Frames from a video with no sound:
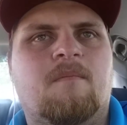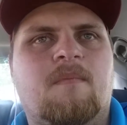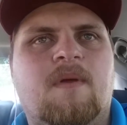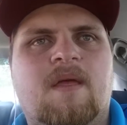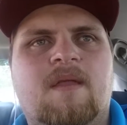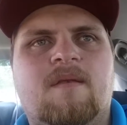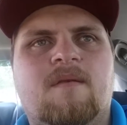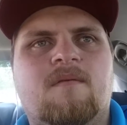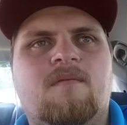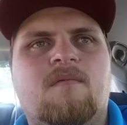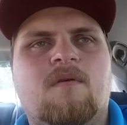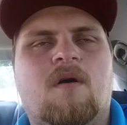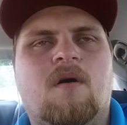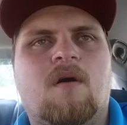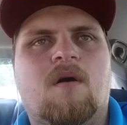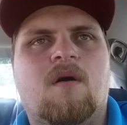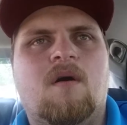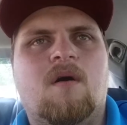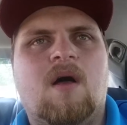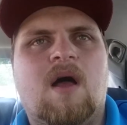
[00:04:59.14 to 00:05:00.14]
men,
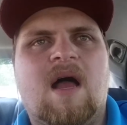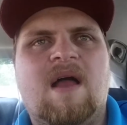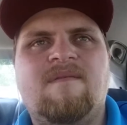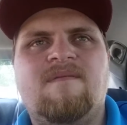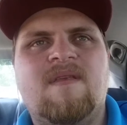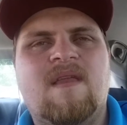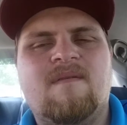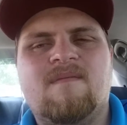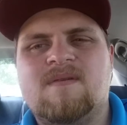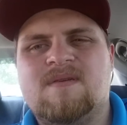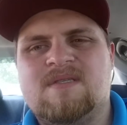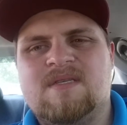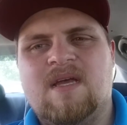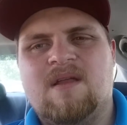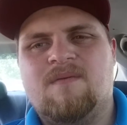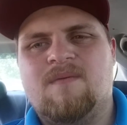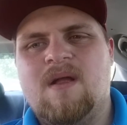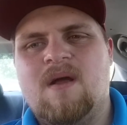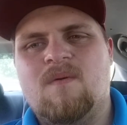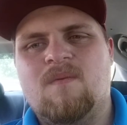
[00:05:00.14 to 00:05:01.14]
I've never
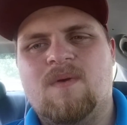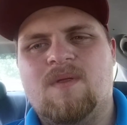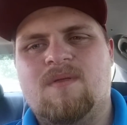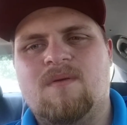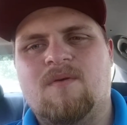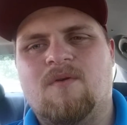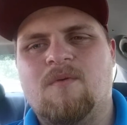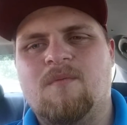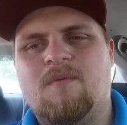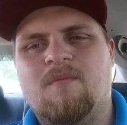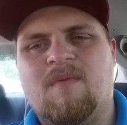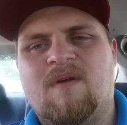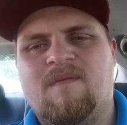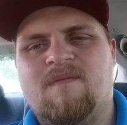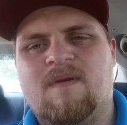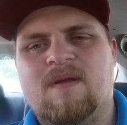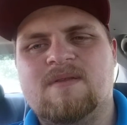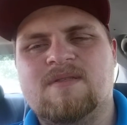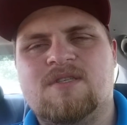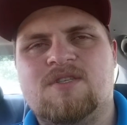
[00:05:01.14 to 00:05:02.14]
sat around with a group of my
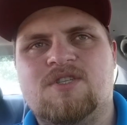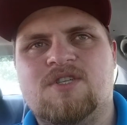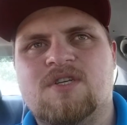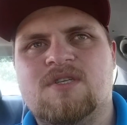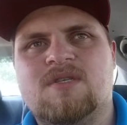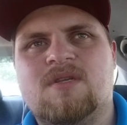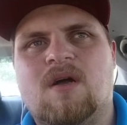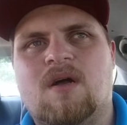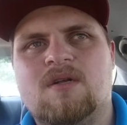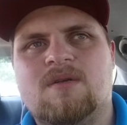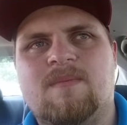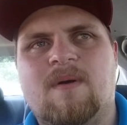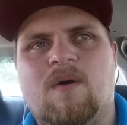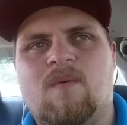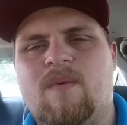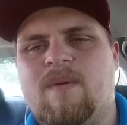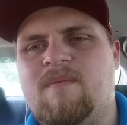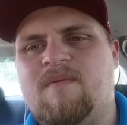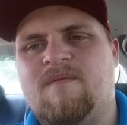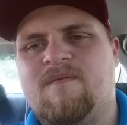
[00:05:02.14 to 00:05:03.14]
friends and just talked
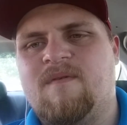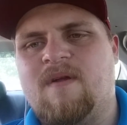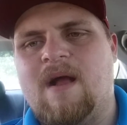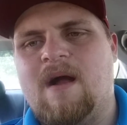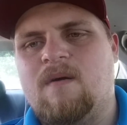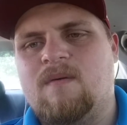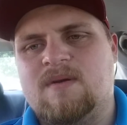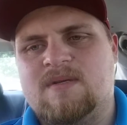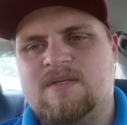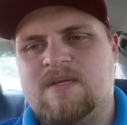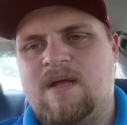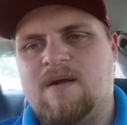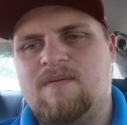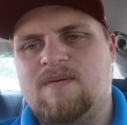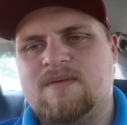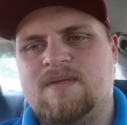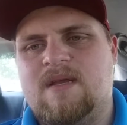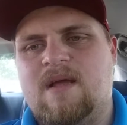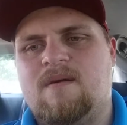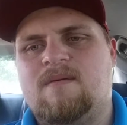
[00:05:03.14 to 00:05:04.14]
about women for hours and
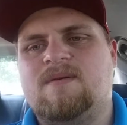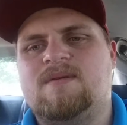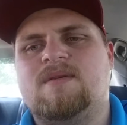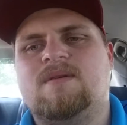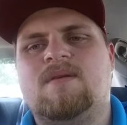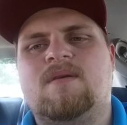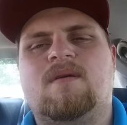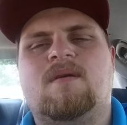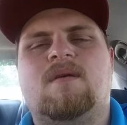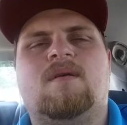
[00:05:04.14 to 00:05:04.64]
hours and hours.